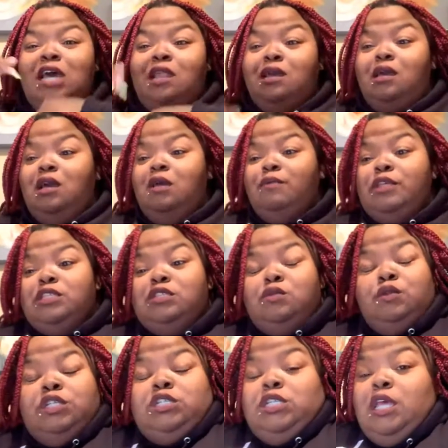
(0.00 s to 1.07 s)
y'all to come and
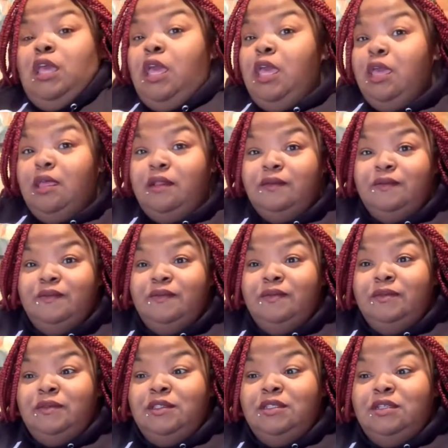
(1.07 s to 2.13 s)
switch the hat.
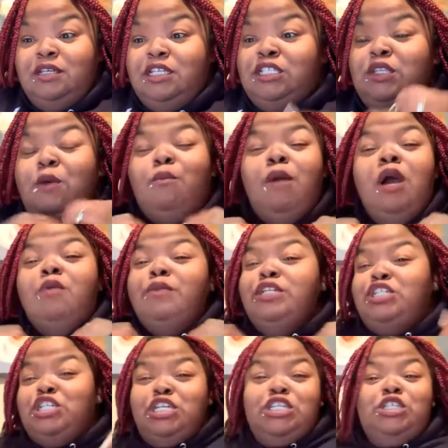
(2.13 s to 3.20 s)
Cause the
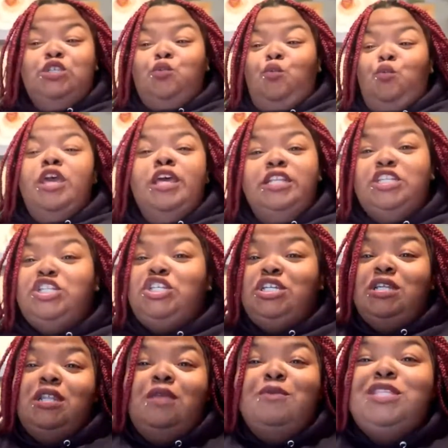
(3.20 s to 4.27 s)
moment she
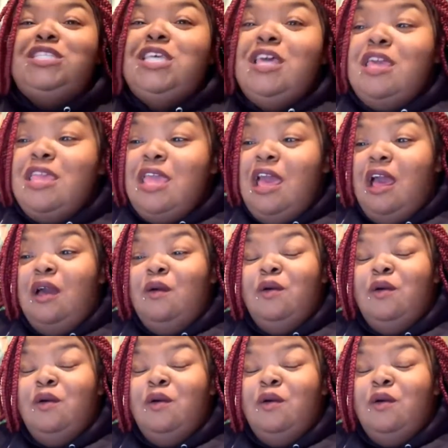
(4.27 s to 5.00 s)
switch, let me tell y'all,